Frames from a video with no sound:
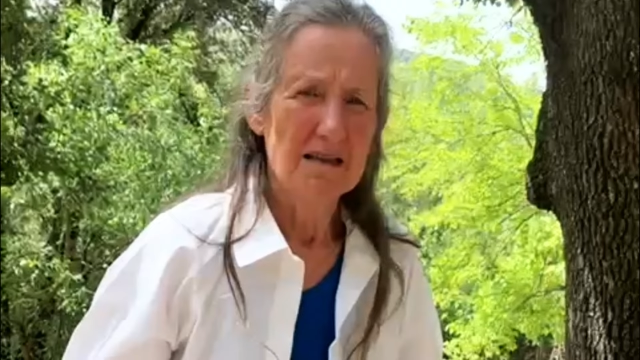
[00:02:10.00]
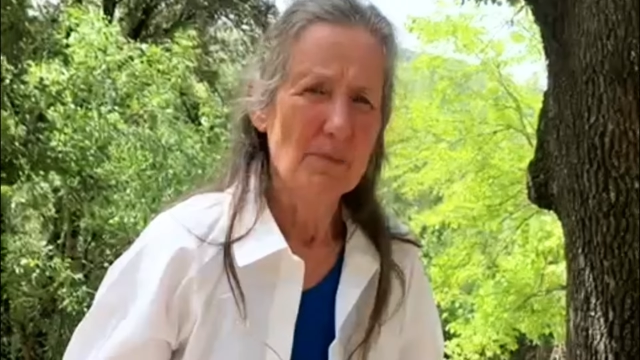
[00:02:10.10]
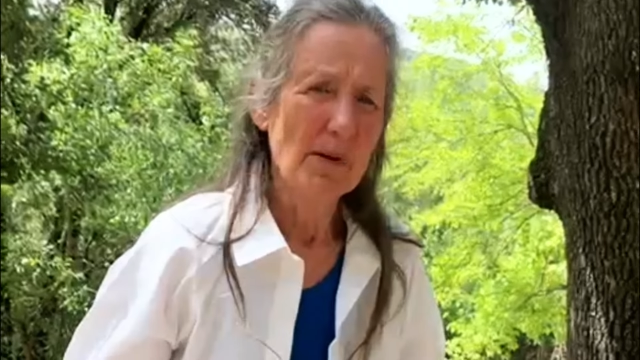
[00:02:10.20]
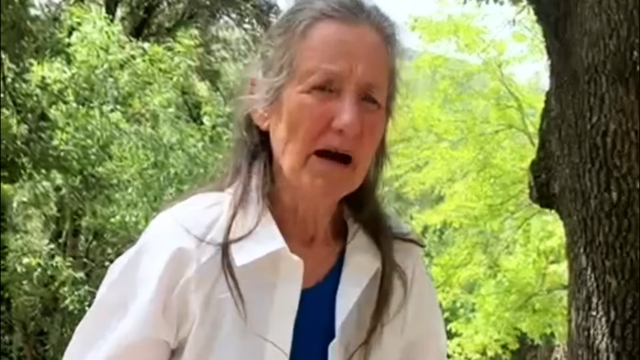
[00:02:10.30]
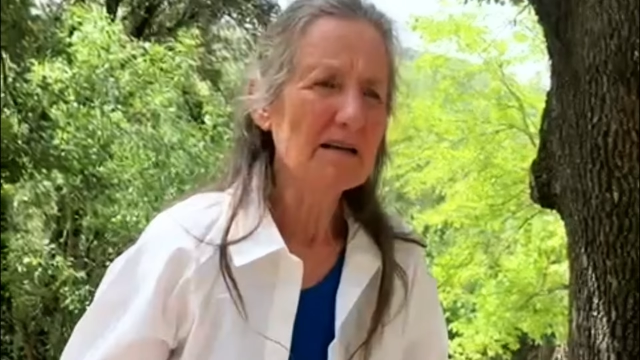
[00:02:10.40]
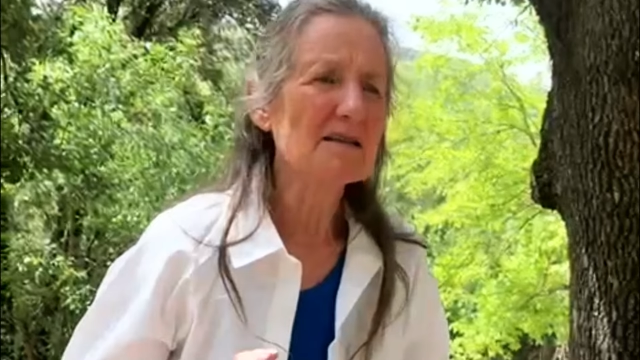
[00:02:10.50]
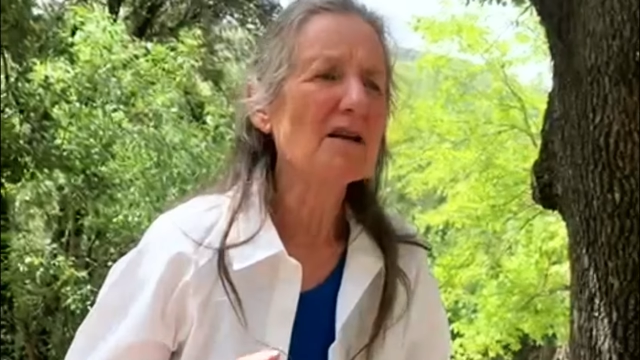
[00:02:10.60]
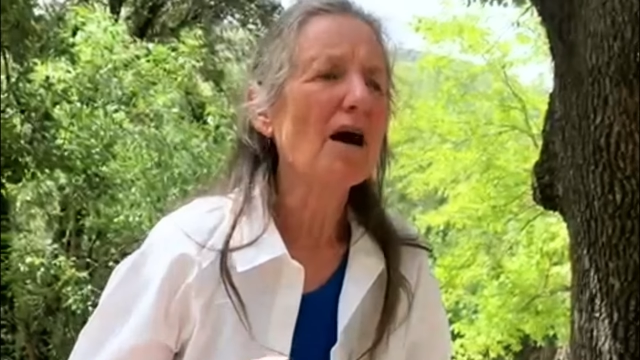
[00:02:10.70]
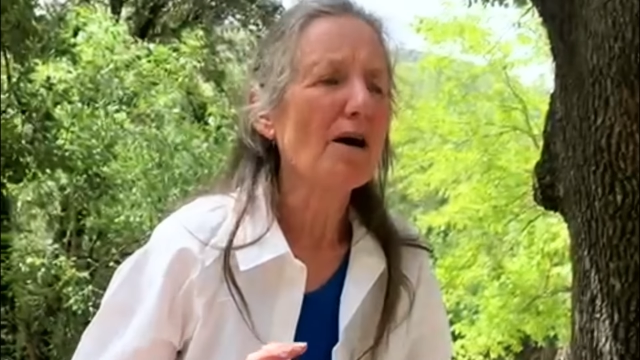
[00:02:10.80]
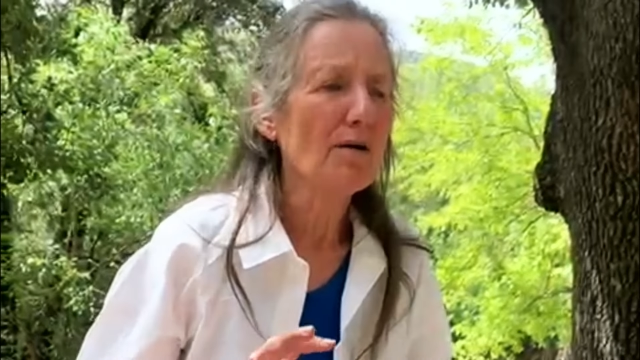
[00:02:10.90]
The bugs
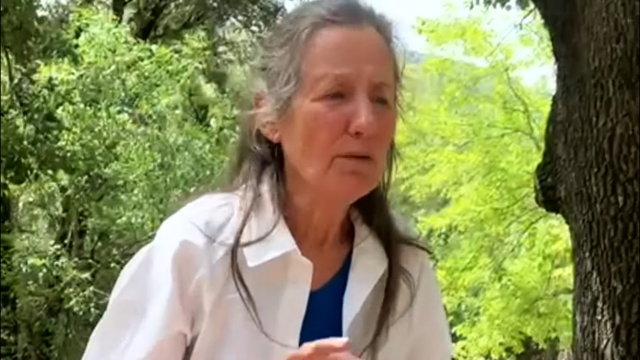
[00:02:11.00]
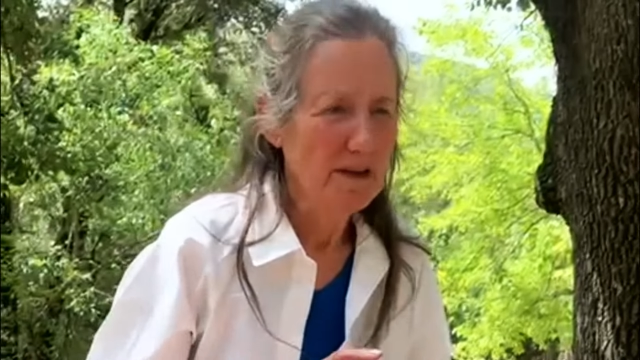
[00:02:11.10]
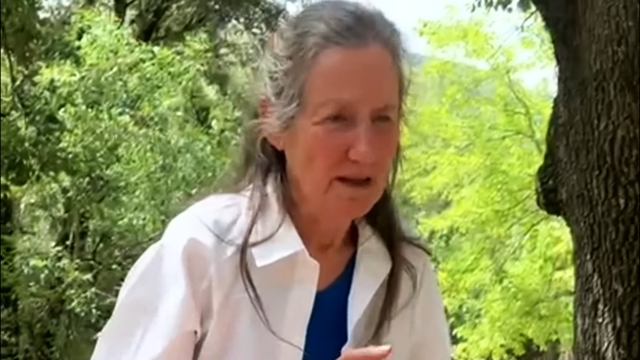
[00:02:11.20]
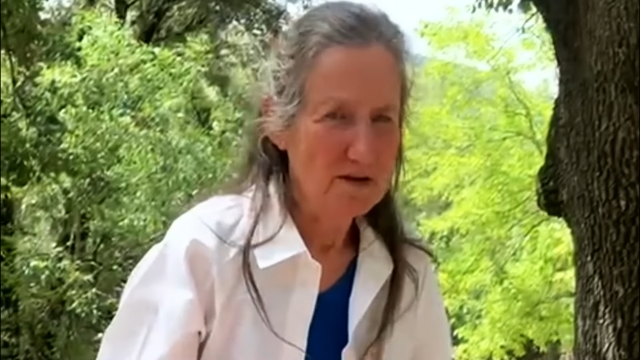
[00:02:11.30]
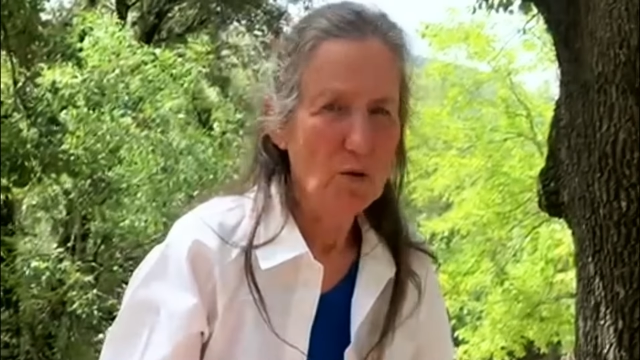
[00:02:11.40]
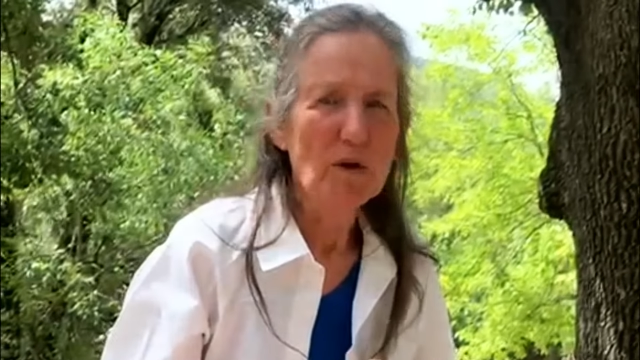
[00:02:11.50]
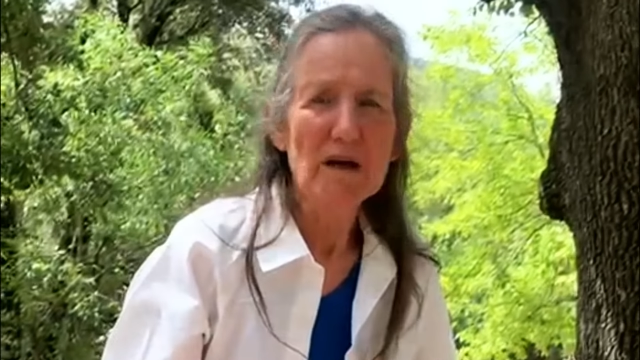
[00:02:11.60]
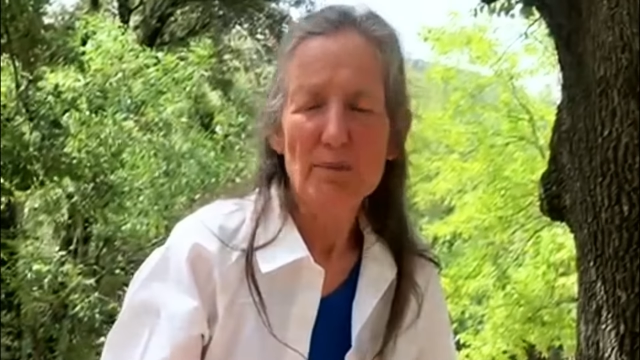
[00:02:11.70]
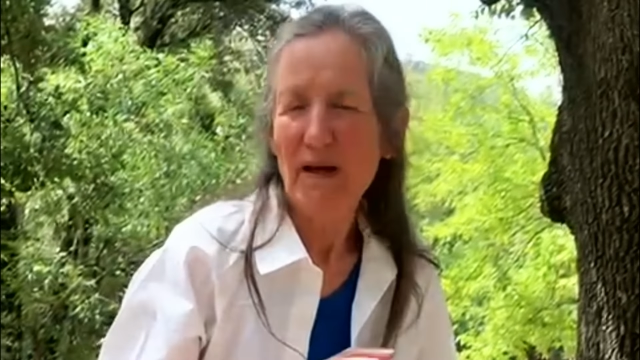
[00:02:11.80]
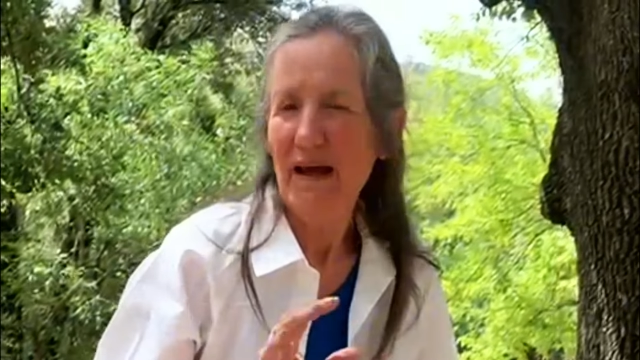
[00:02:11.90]
know when there's a
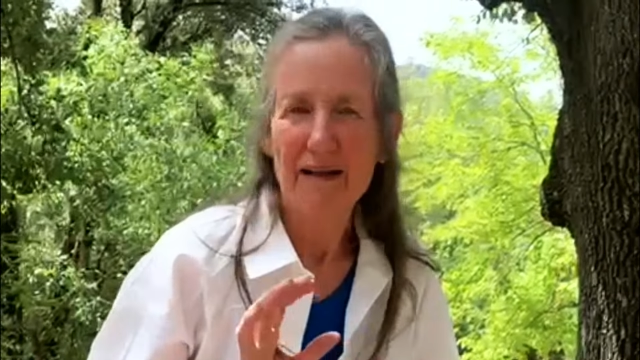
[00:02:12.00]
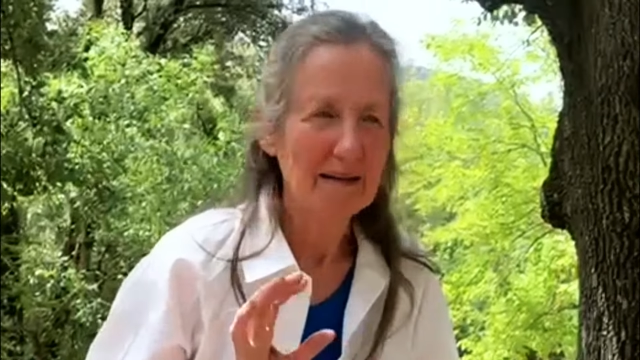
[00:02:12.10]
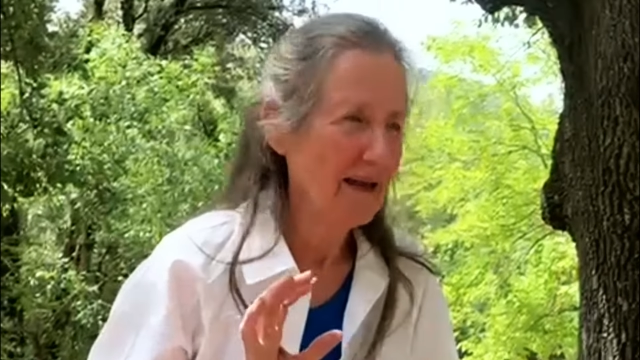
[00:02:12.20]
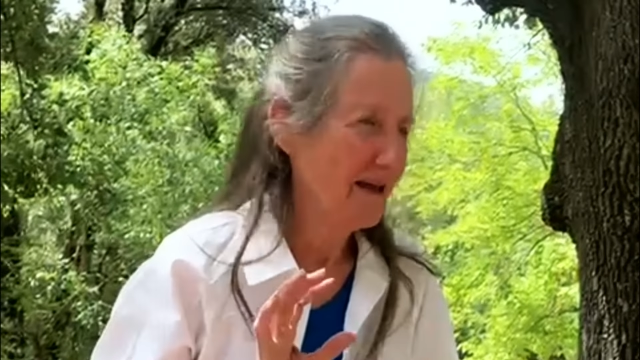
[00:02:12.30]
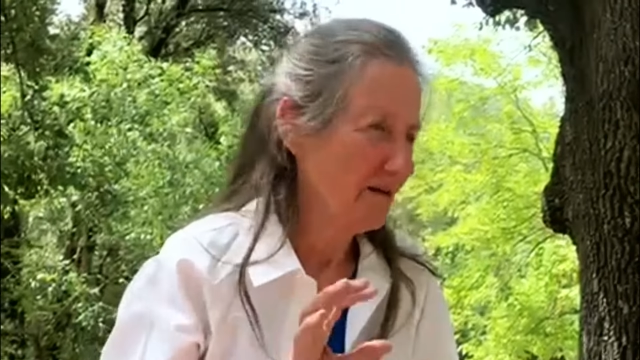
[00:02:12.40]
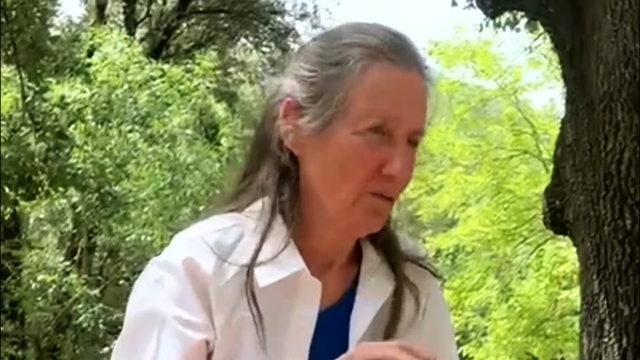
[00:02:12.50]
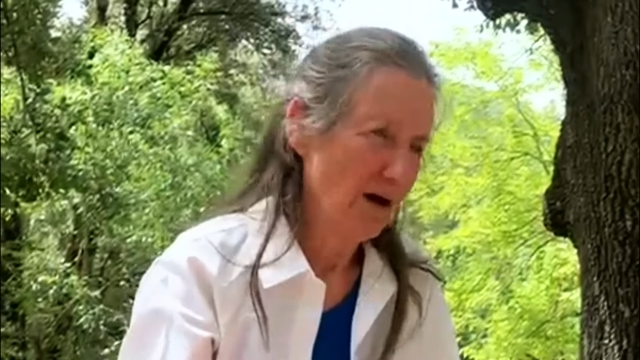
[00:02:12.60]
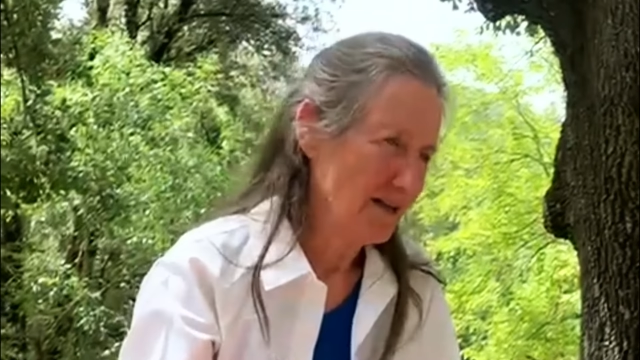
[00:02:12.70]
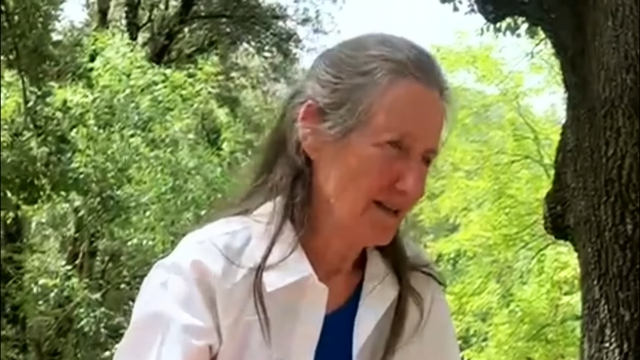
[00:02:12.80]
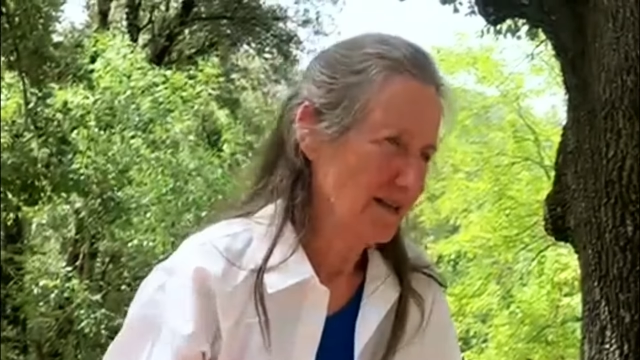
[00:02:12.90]
weak plant, they're the
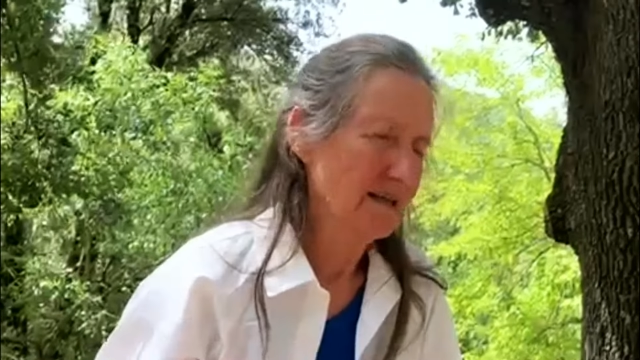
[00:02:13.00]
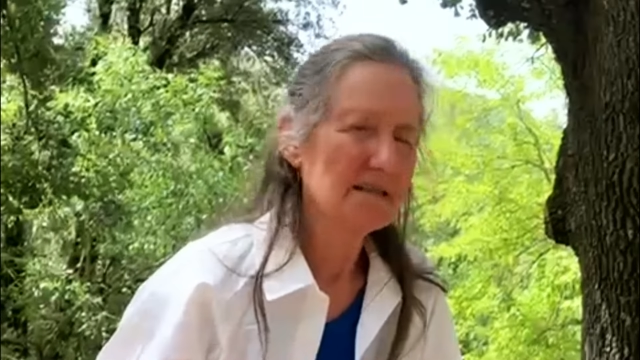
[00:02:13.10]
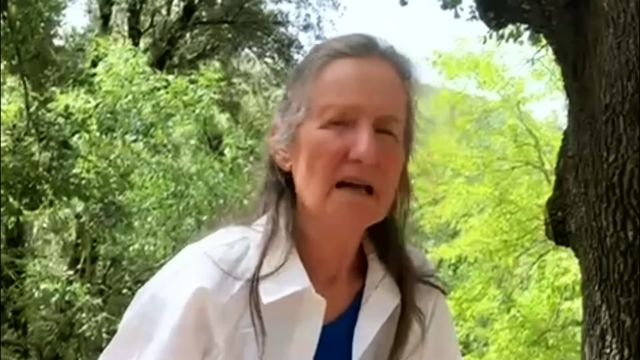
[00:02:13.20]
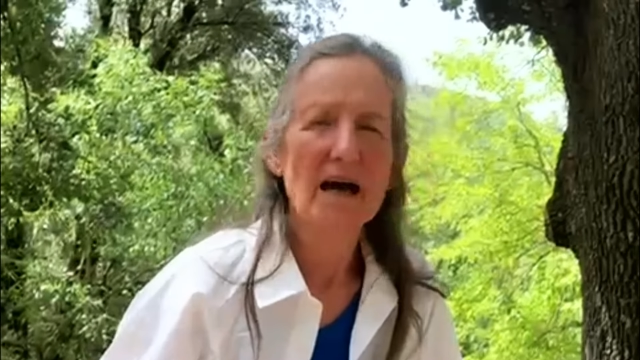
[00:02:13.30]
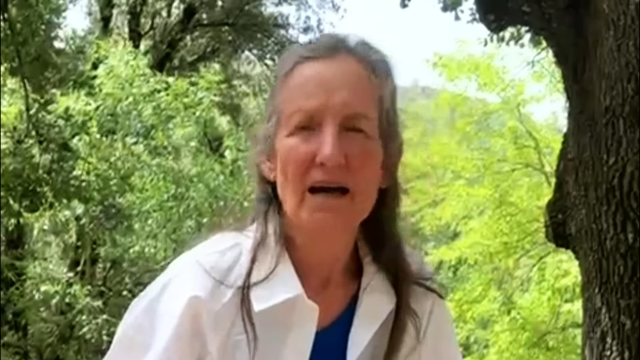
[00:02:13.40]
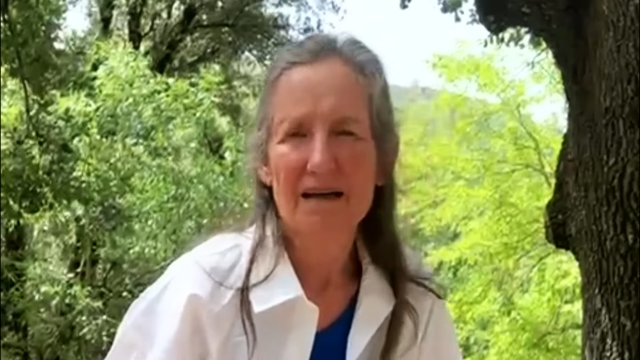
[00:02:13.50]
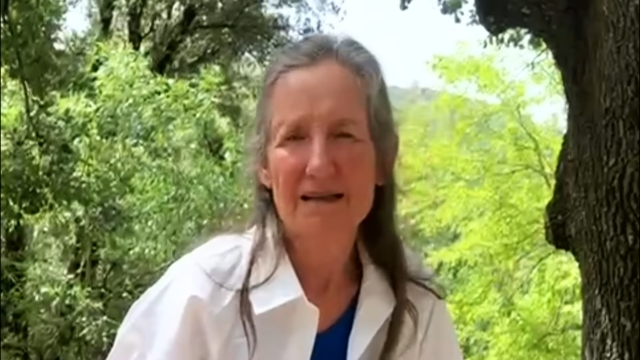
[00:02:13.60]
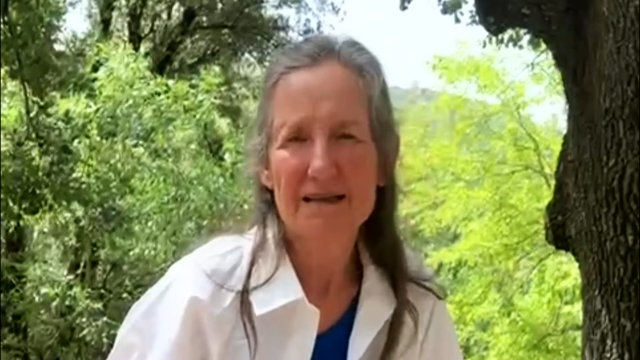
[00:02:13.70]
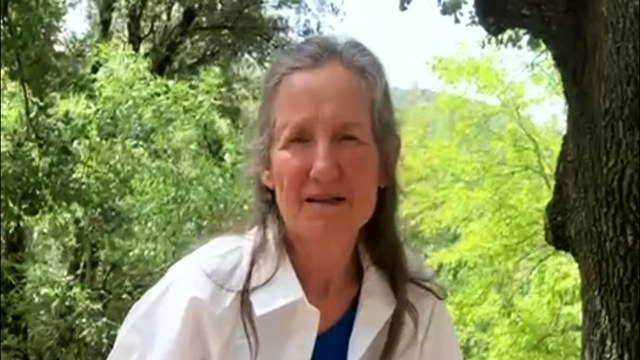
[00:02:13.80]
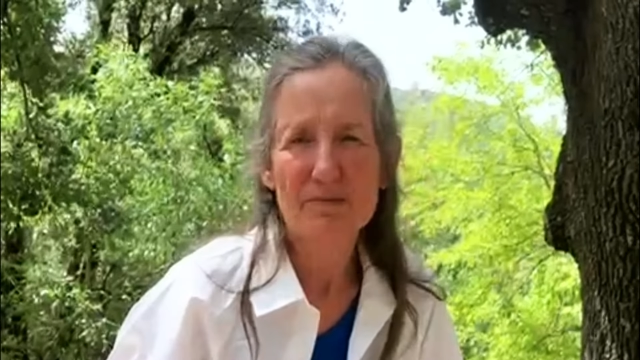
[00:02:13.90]
ones that it
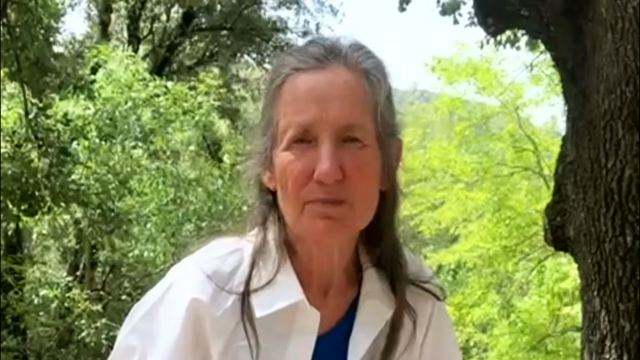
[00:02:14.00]
targets.